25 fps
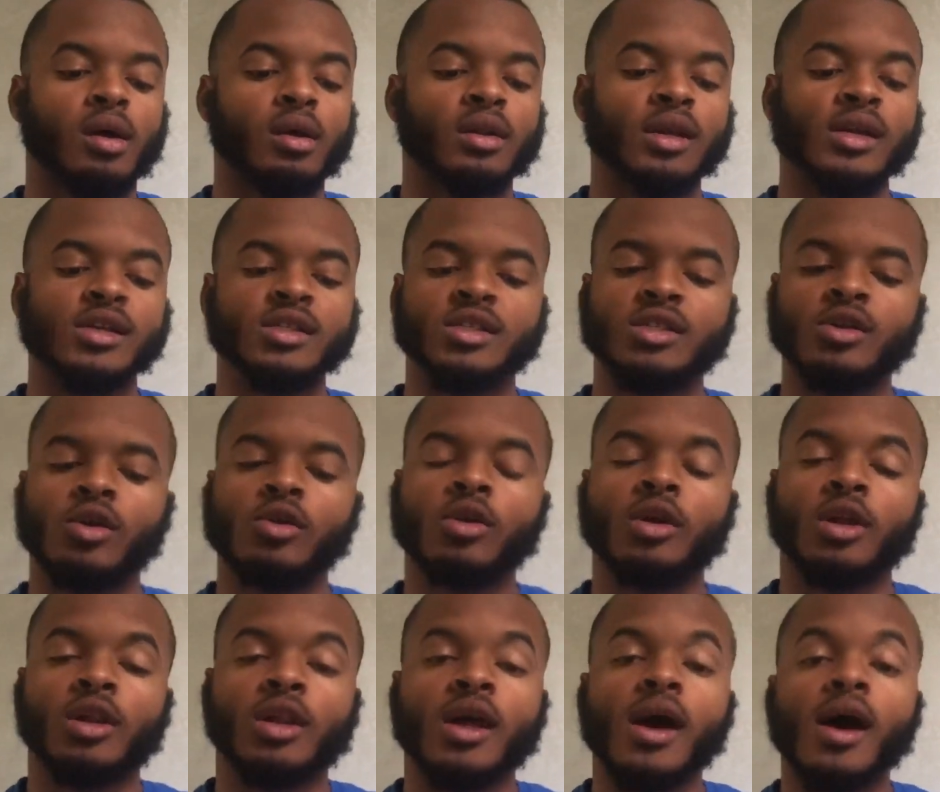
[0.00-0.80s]
They
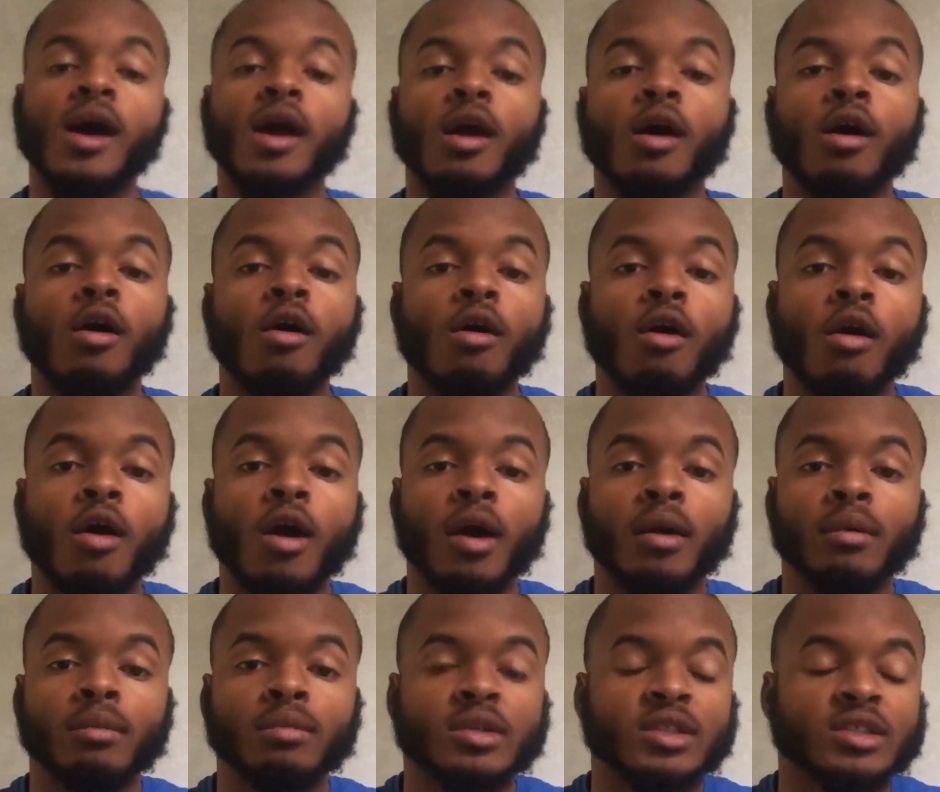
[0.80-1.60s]
showed a lot of
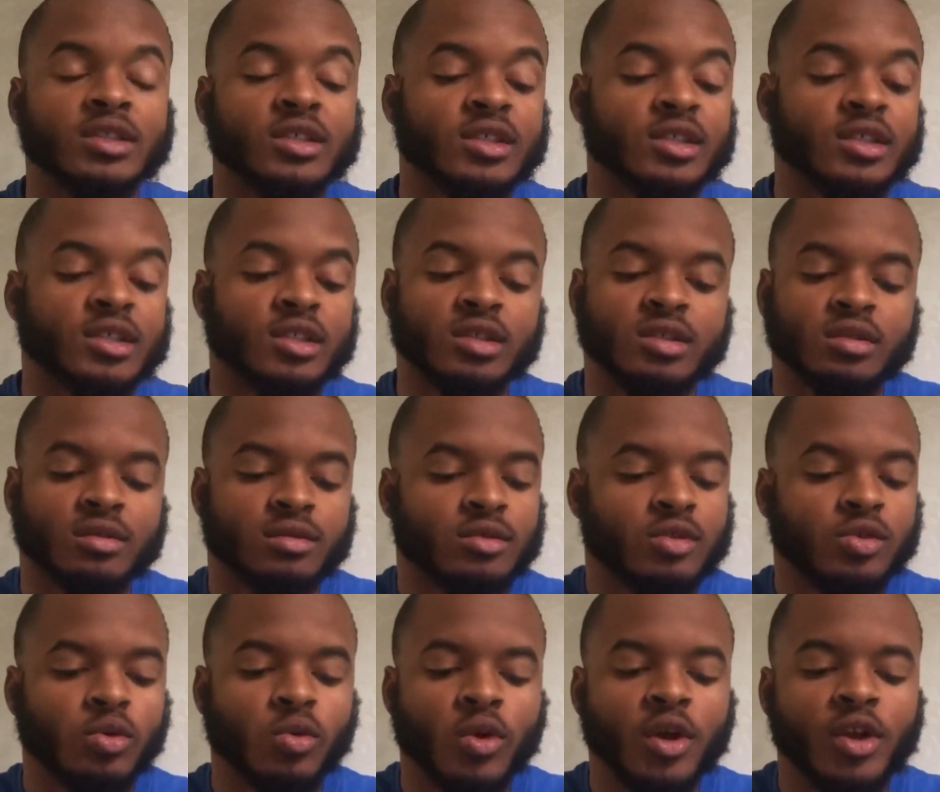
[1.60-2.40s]
heart, but just
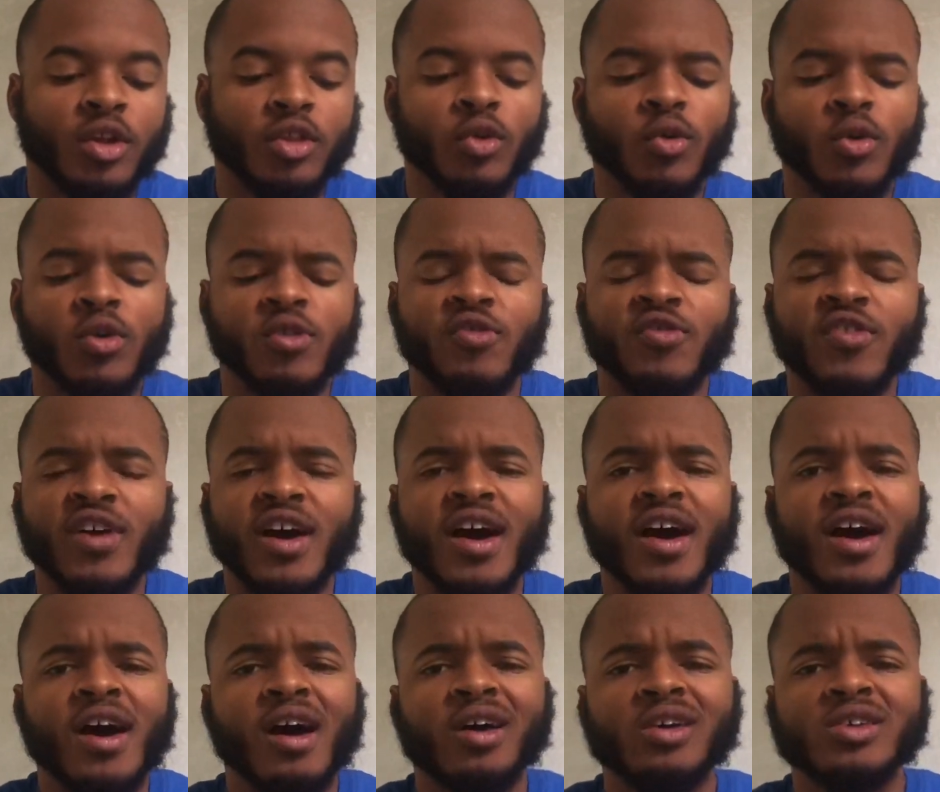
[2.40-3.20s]
23
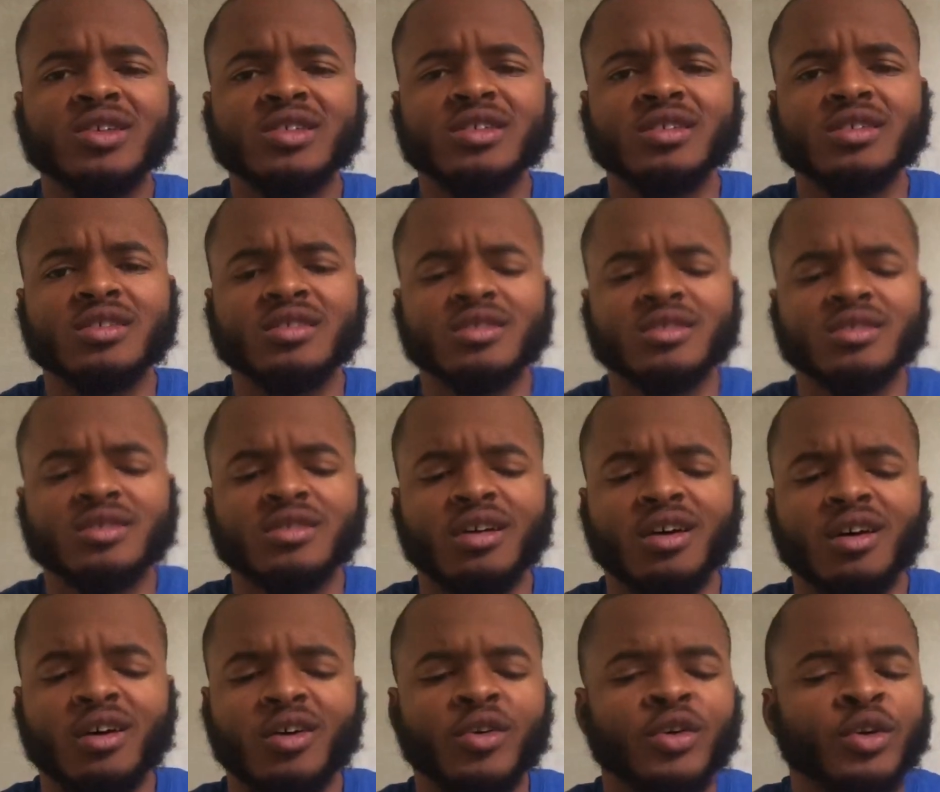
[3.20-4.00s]
fouls
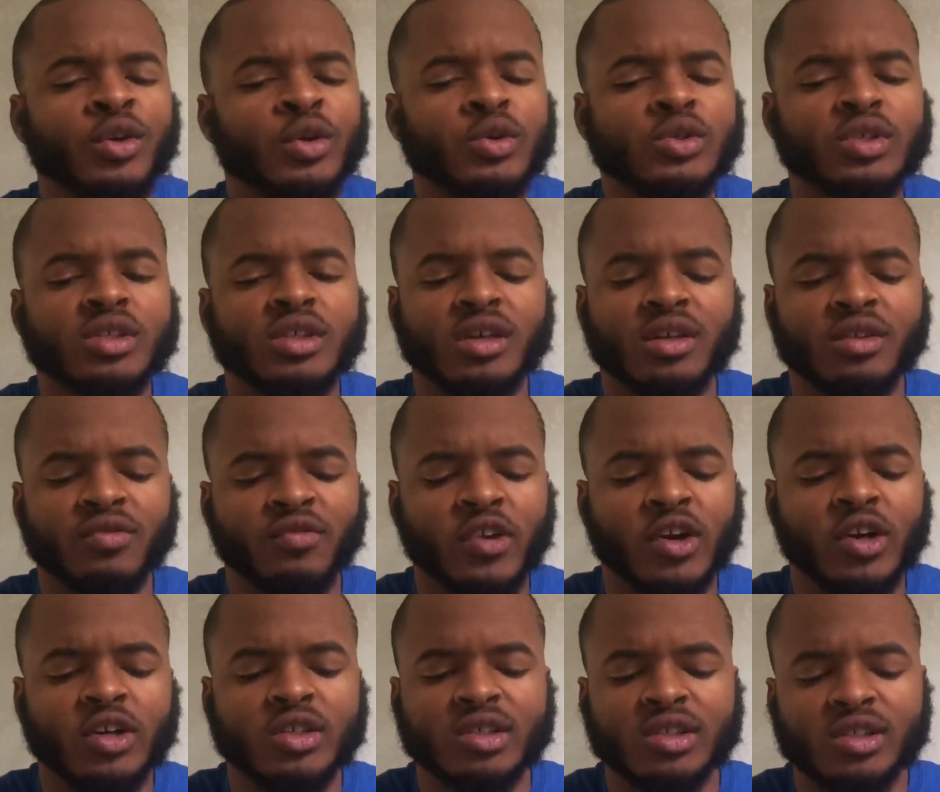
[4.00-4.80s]
on Houston
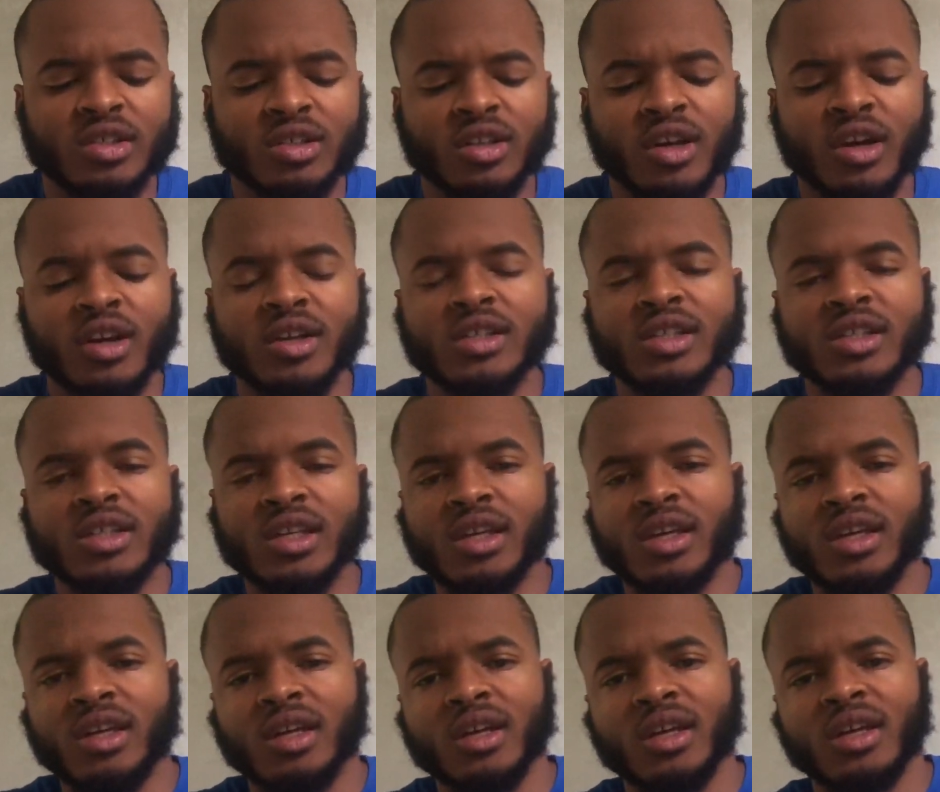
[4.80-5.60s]
versus
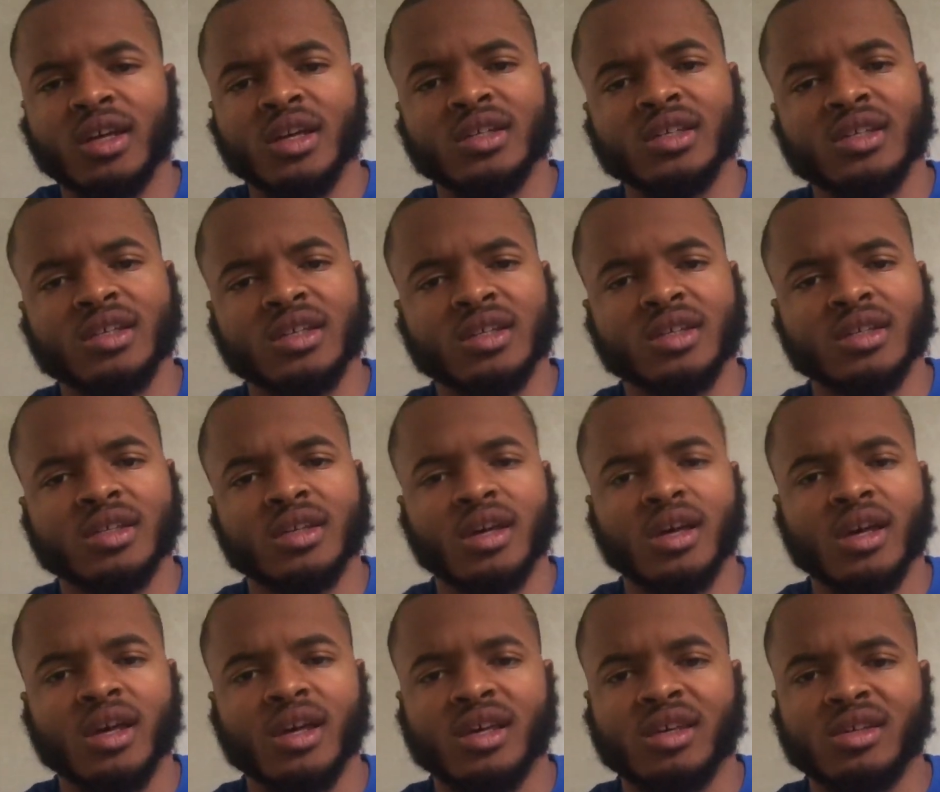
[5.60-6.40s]
13 against
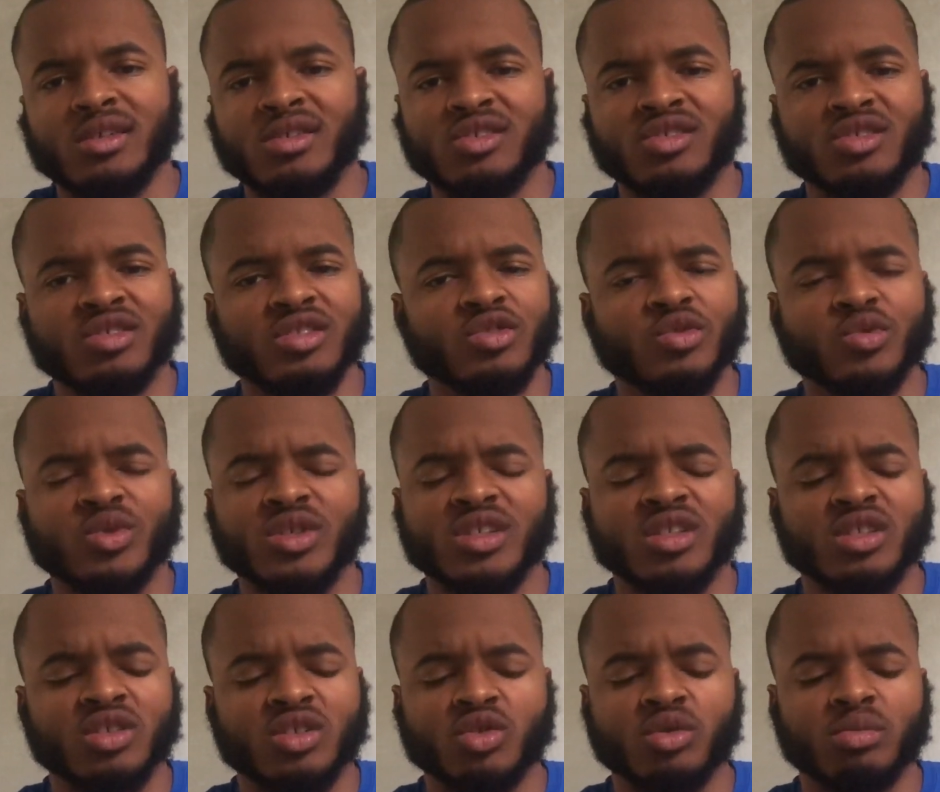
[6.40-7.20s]
Kentucky. It
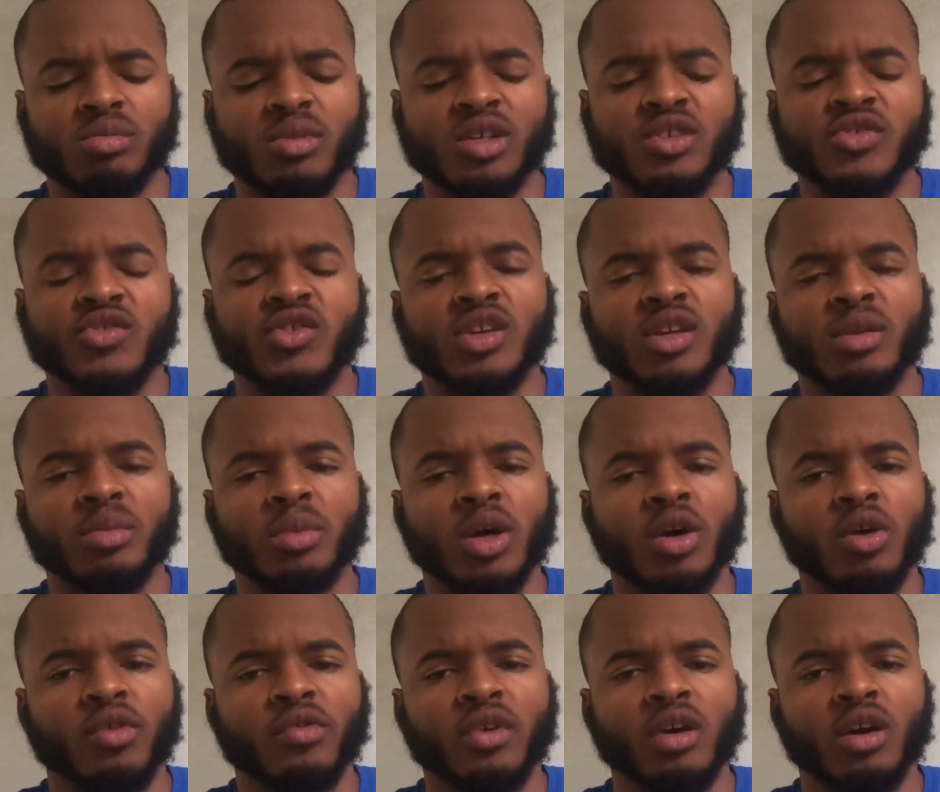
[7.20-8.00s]
was just too much for them
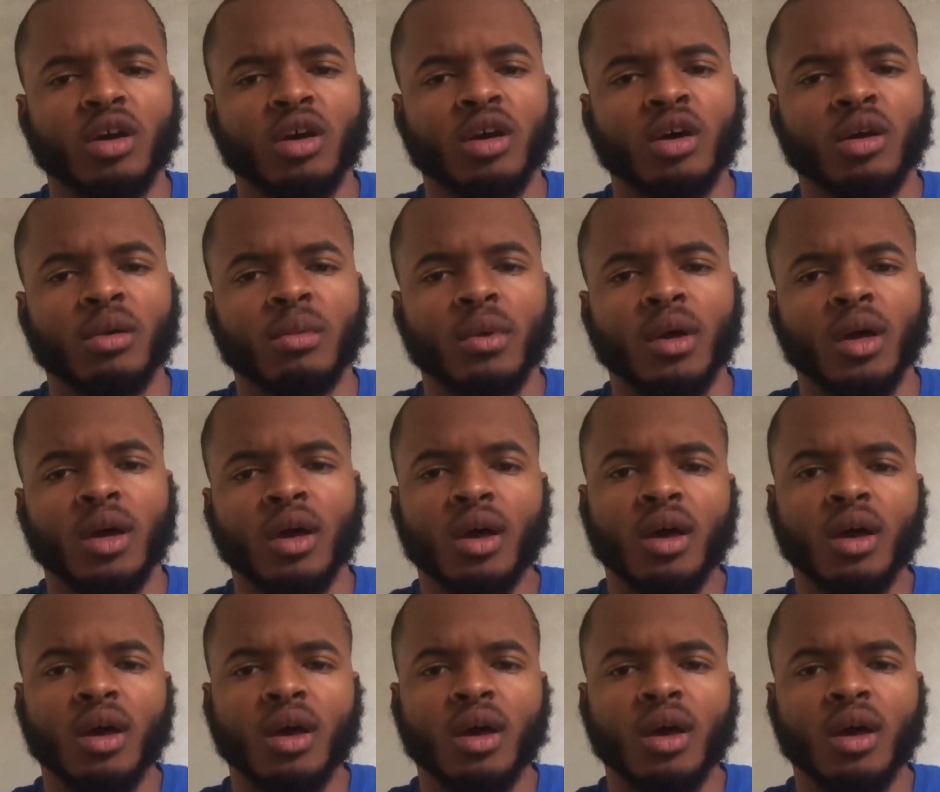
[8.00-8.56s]
to overcome.